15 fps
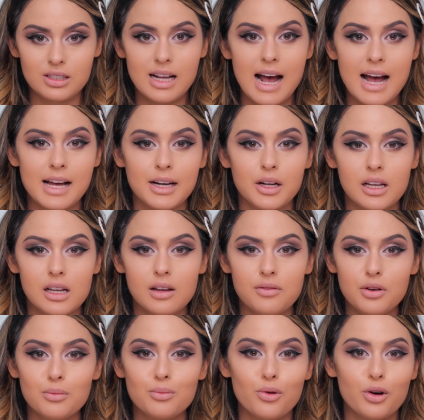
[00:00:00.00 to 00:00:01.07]
Just to add
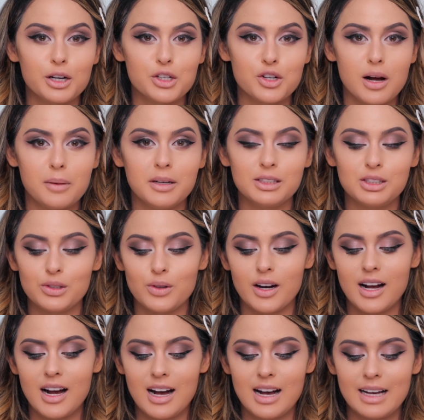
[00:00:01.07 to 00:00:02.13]
even more drama to
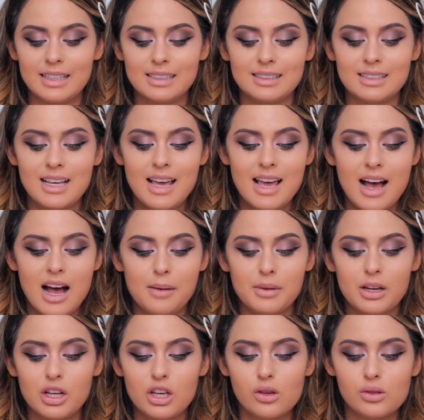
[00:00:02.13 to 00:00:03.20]
our eyes, I'm
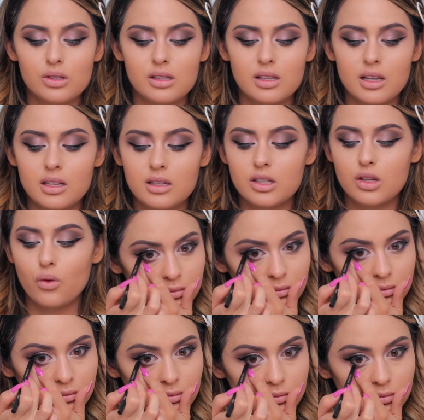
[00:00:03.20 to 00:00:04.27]
gonna use this
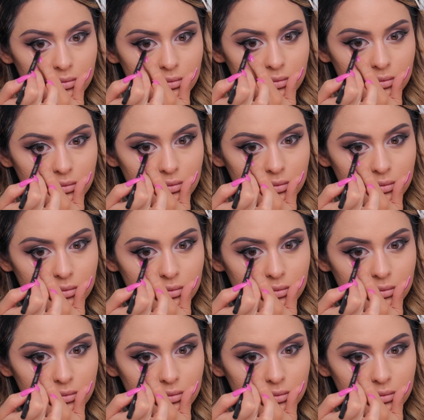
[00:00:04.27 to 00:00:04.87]
Rodial